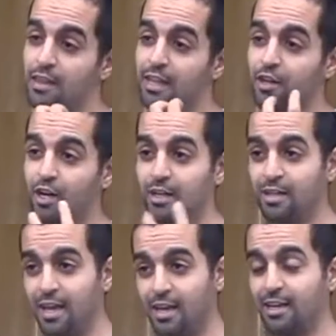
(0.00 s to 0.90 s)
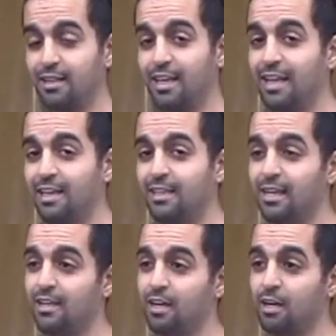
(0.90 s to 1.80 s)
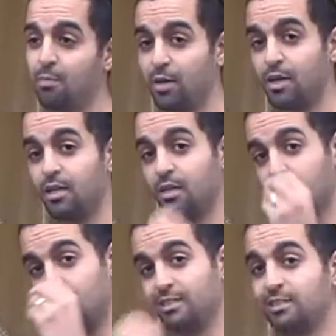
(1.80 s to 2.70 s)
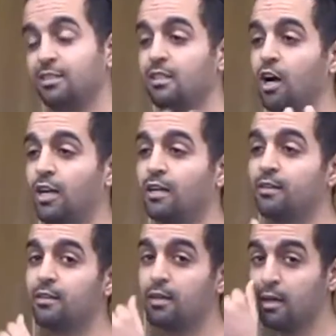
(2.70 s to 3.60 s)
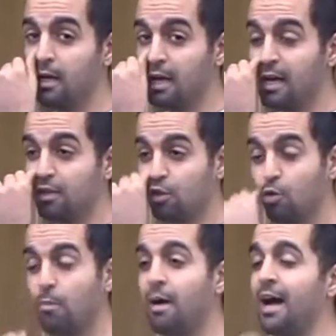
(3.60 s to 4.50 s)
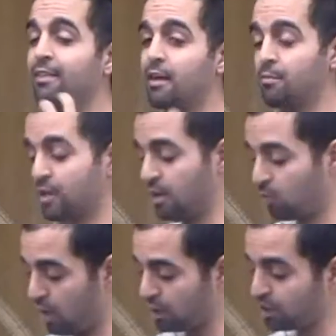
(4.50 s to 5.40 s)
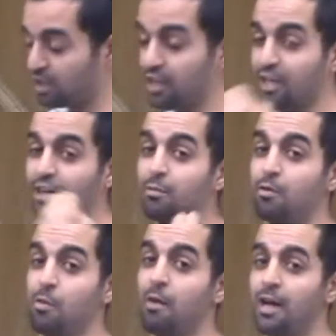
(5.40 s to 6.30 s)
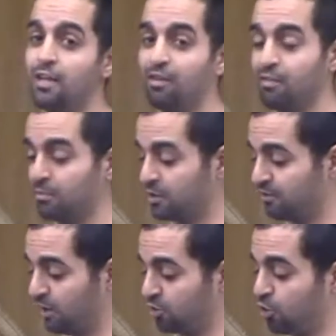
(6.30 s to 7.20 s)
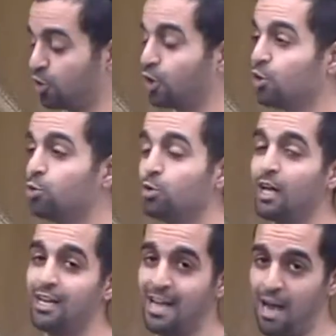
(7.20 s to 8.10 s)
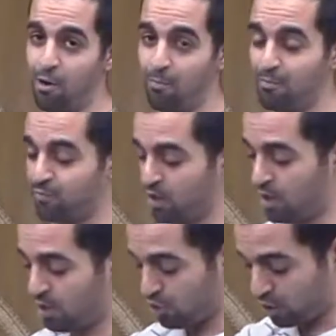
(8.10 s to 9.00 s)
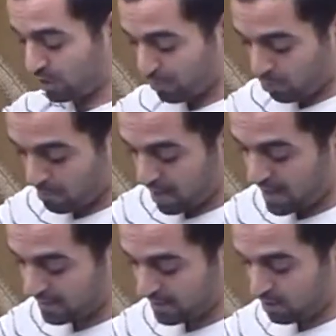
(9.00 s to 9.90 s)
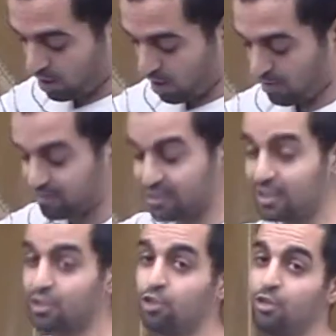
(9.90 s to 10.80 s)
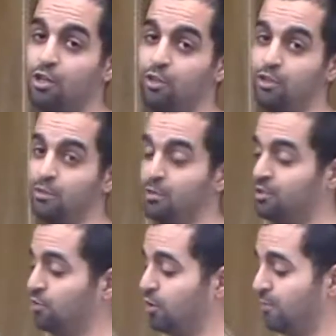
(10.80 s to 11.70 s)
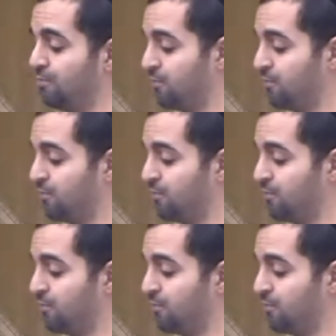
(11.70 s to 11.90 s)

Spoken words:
that they're going to take talit and they're going to put a tzitzit on it. To remind them, they're going to watch it and they're going to be reminded of the mitzvah. So you're going to do that now. You're going to be reminded of the 613 mitzvot.